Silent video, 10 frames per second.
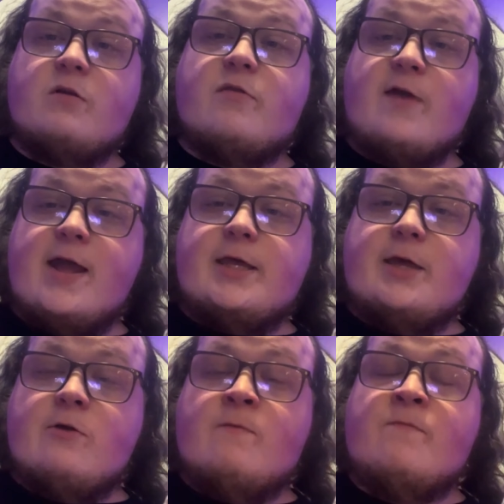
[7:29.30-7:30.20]
Thank
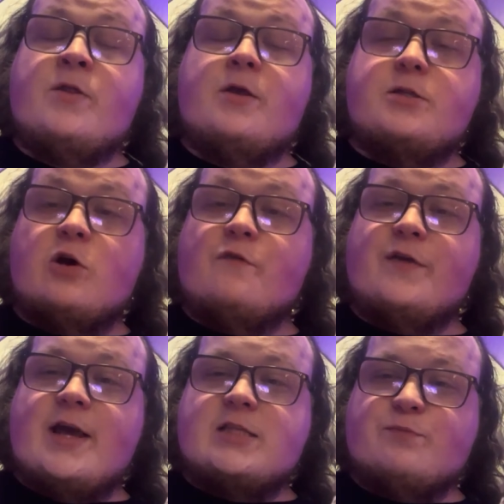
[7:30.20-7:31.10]
you. Don't
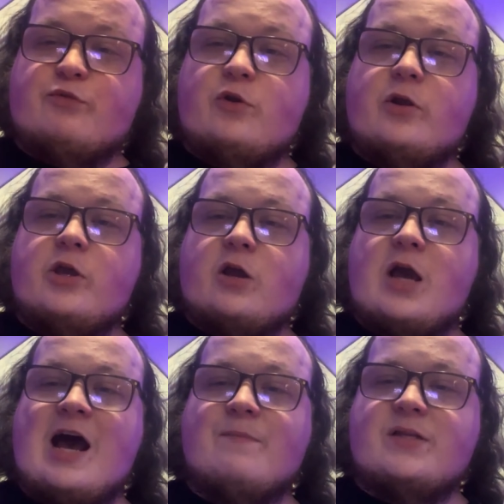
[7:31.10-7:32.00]
forget to pre-order your
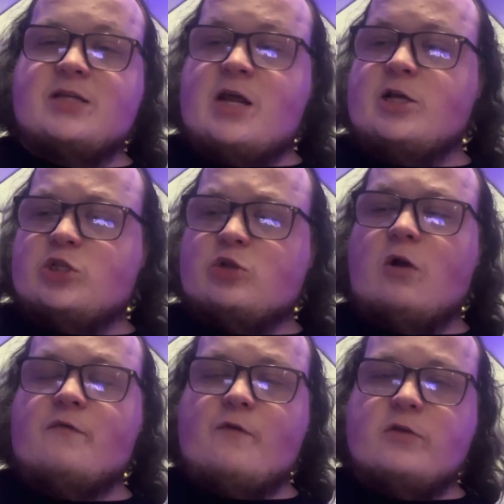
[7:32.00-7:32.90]
copy today of
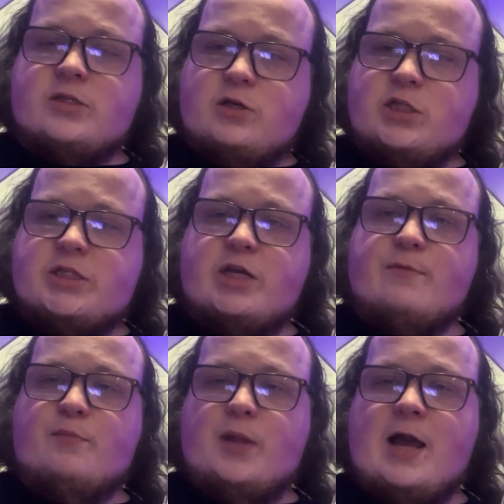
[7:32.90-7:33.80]
Starfall, The Tales of
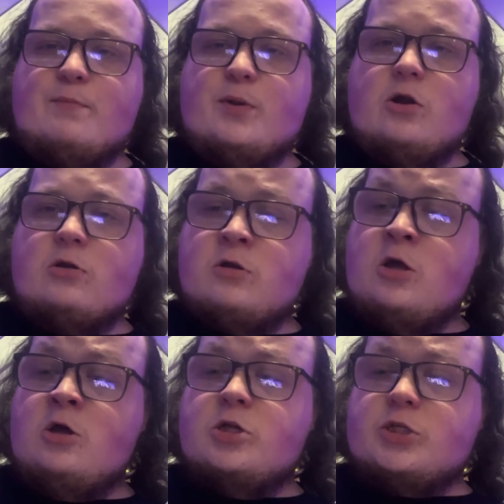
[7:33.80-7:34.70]
Samuel Blackburn,
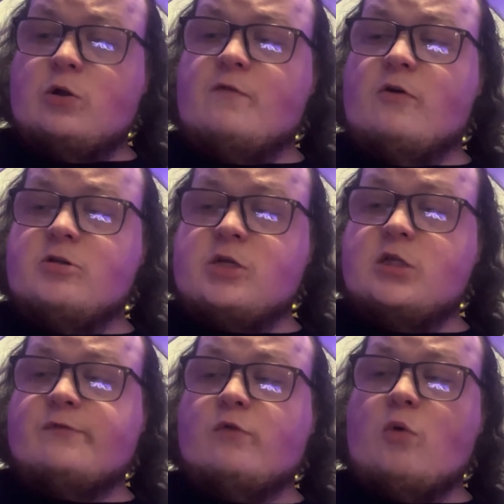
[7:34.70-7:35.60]
Starfall, The
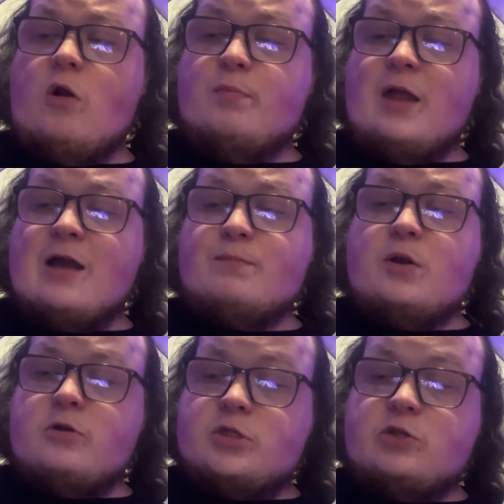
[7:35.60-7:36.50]
Tales of Aurora
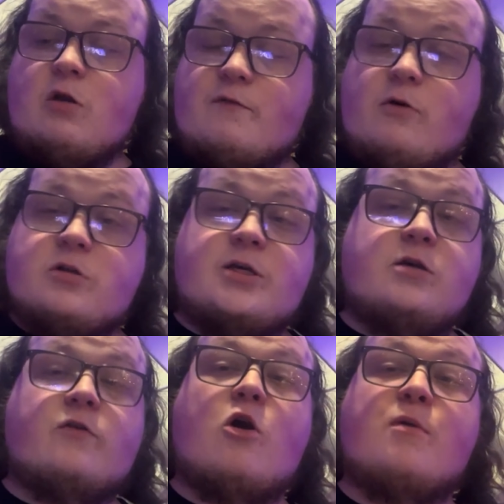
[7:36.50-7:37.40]
Blackburn, and Starfall, The
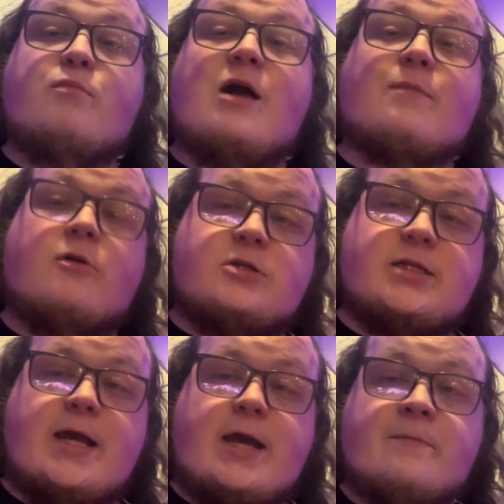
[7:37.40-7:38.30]
Tales of Harmony Blackburn
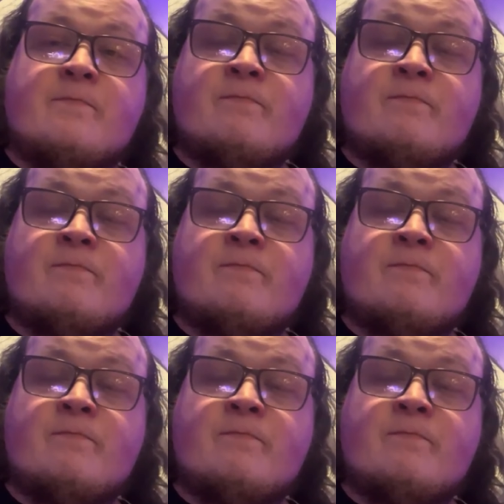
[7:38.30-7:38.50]
today.